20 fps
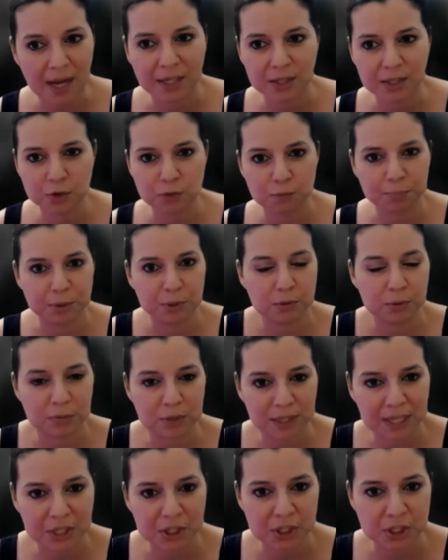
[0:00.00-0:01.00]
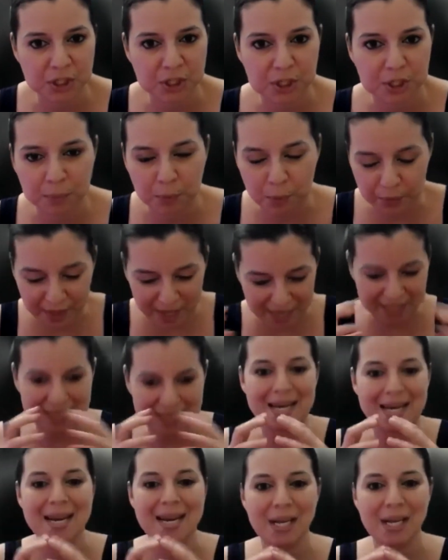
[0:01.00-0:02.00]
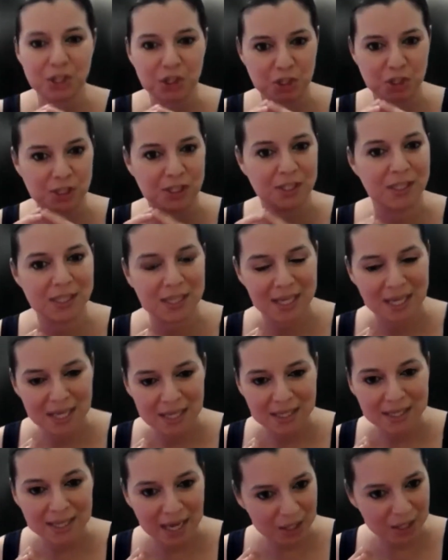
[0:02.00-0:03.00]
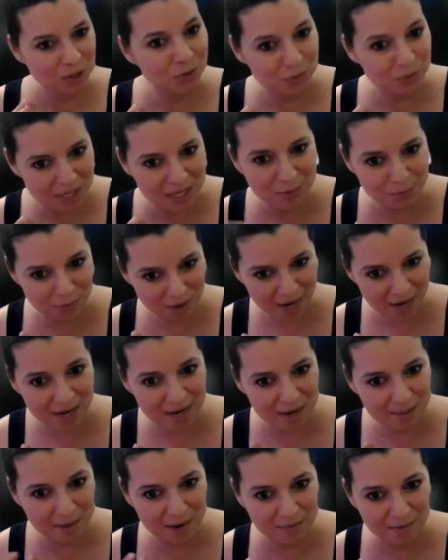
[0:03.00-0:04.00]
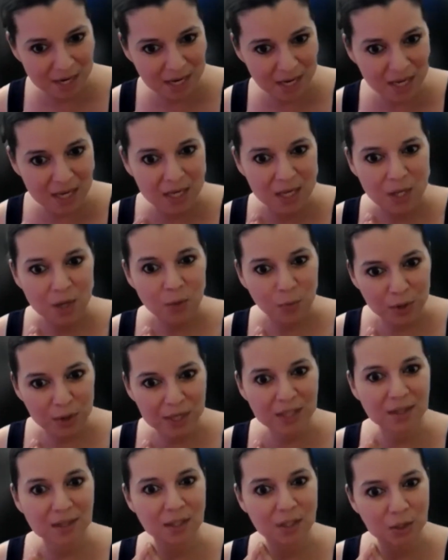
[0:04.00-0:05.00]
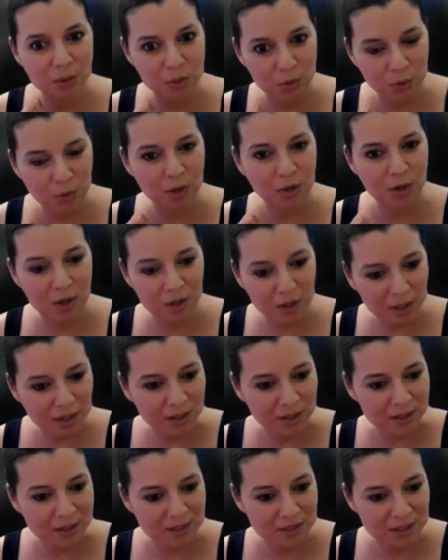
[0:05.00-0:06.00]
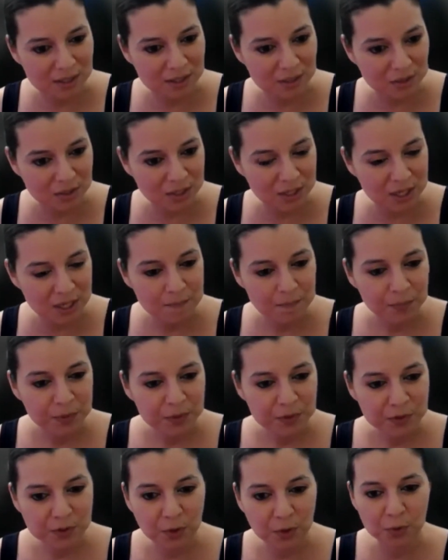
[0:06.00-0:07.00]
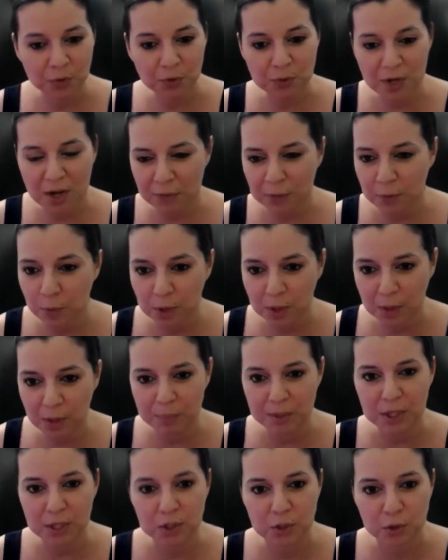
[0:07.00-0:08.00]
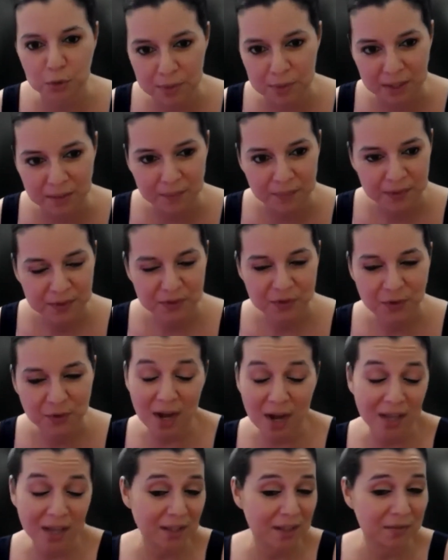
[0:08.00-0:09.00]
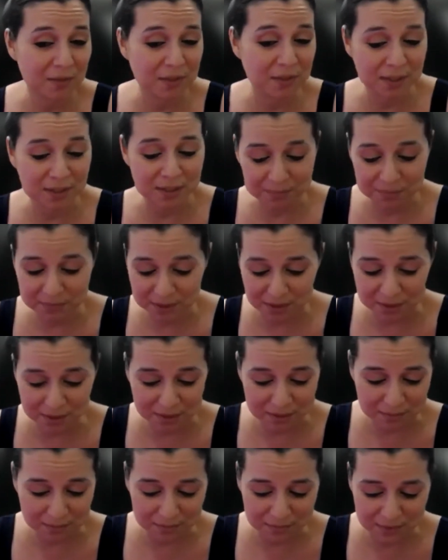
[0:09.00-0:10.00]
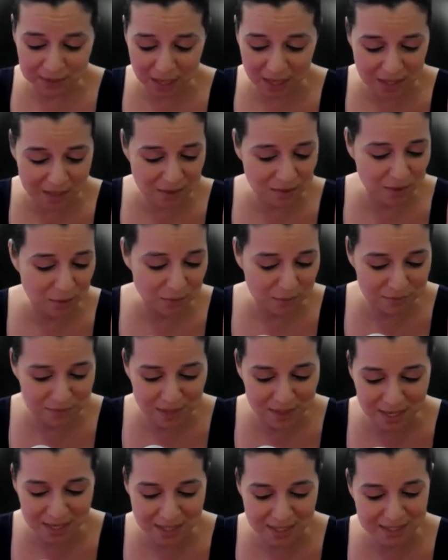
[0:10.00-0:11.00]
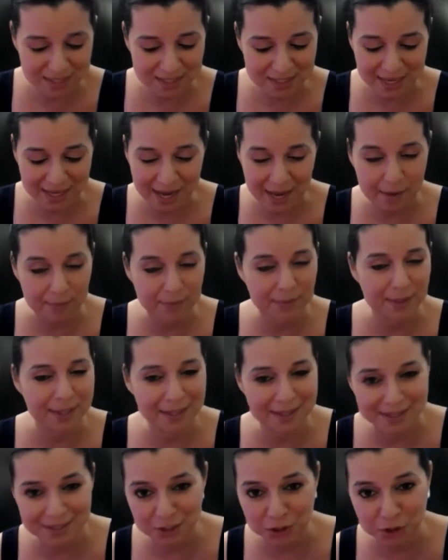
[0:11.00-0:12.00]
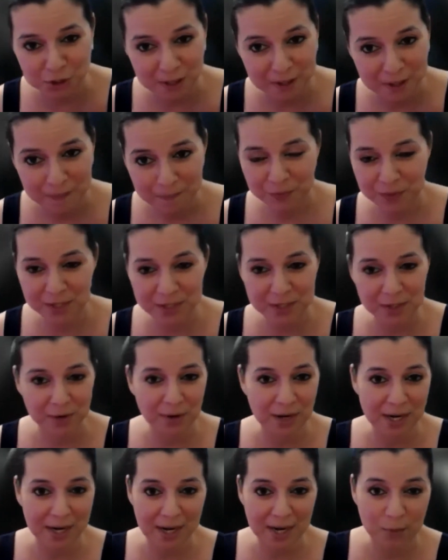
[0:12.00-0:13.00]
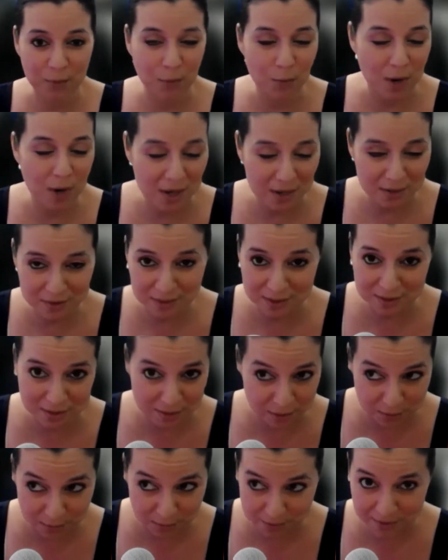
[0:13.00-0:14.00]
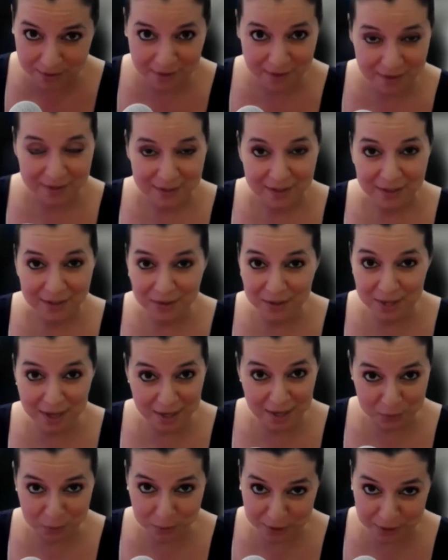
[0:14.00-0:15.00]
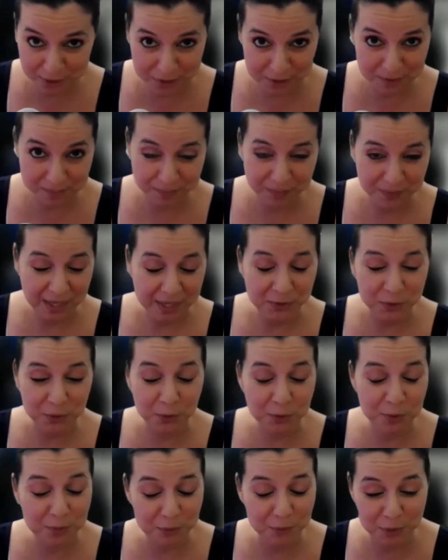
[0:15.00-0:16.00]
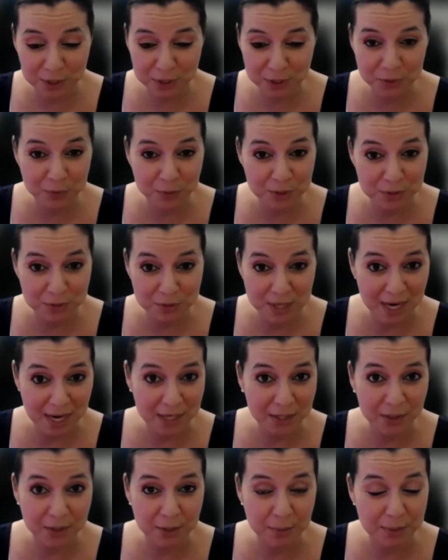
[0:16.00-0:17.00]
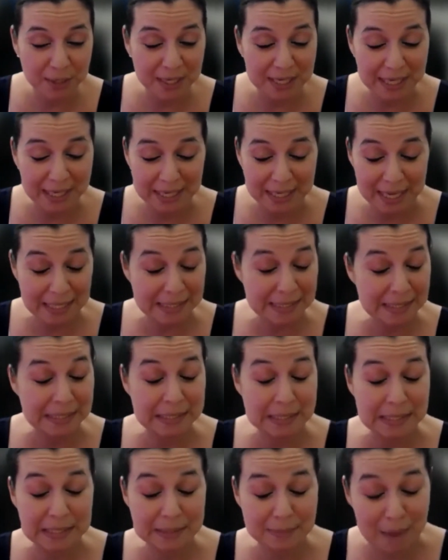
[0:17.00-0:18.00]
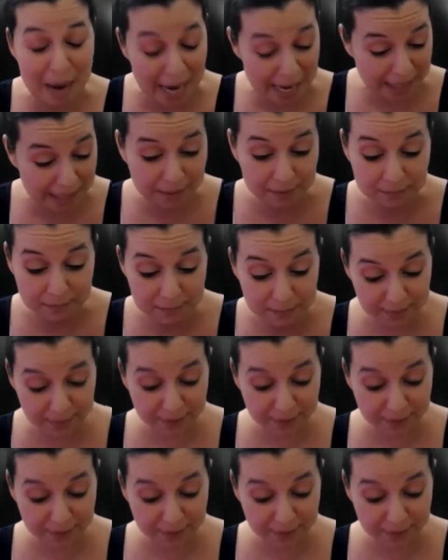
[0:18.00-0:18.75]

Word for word: How did you build relationship or that connection that you need, right? Am I right? With your audience, you see? So you definitely want to be human. So I love to, to say certain things that's like outlandish. You know, I got a wild sense of humor. You can ask Rich. I told him, Rich, when you die, you're going to be in the casket smiling.